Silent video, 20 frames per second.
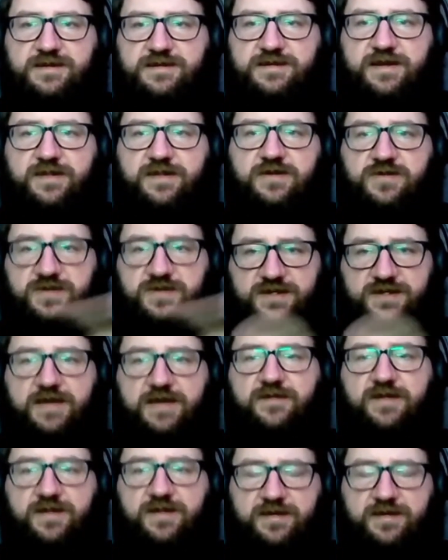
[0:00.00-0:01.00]
Instead, they're just
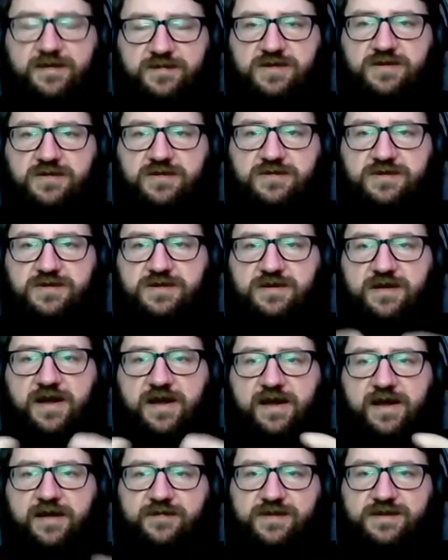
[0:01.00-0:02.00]
giving them to you, so you're
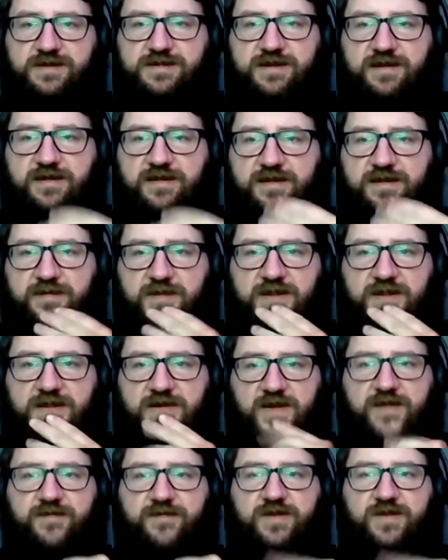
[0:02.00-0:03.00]
not have to seek them, and
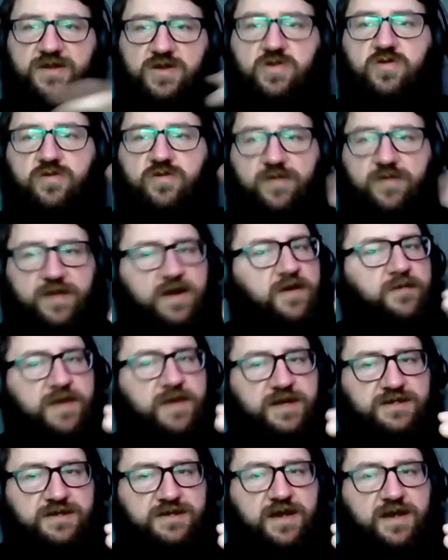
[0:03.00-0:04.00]
they're giving you their
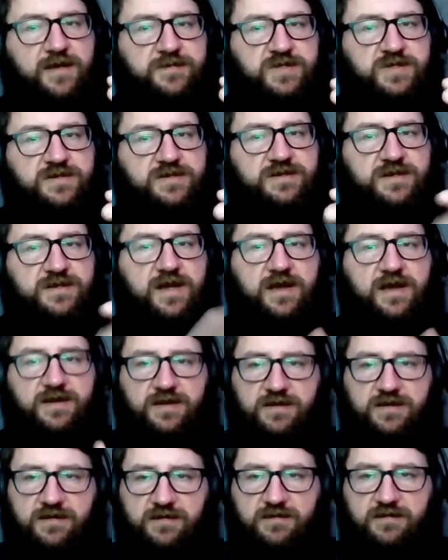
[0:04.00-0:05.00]
best options, not
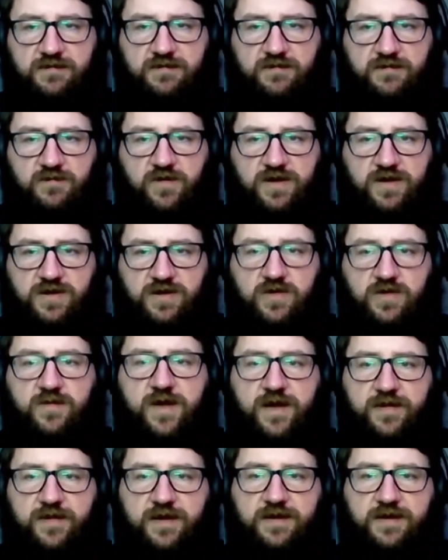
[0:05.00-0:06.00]
what you
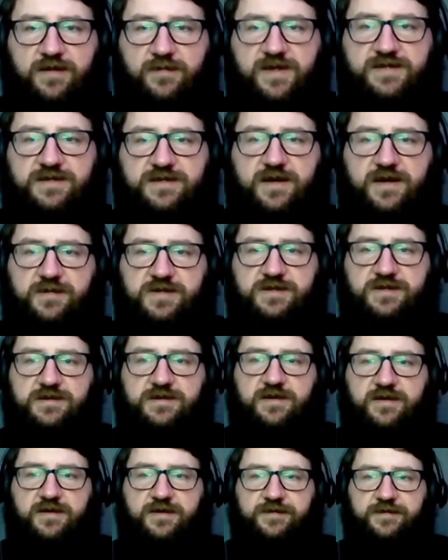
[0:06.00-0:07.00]
might think the best
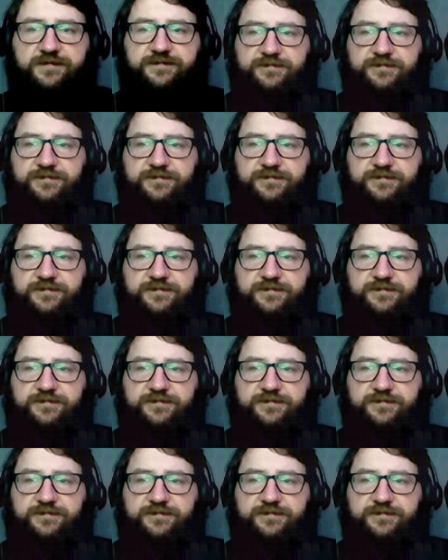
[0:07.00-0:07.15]
options are.